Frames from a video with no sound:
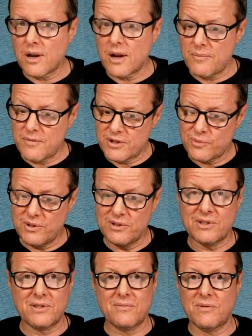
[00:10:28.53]
Um, this
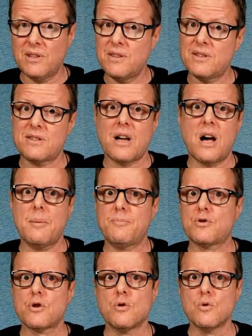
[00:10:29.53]
one's in the
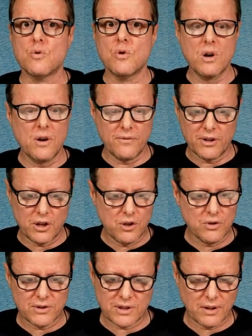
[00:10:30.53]
top two of the
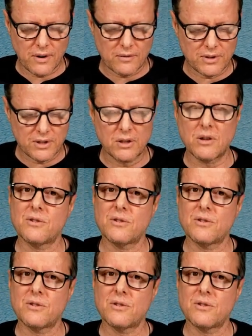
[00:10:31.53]
cutest that I've ever seen.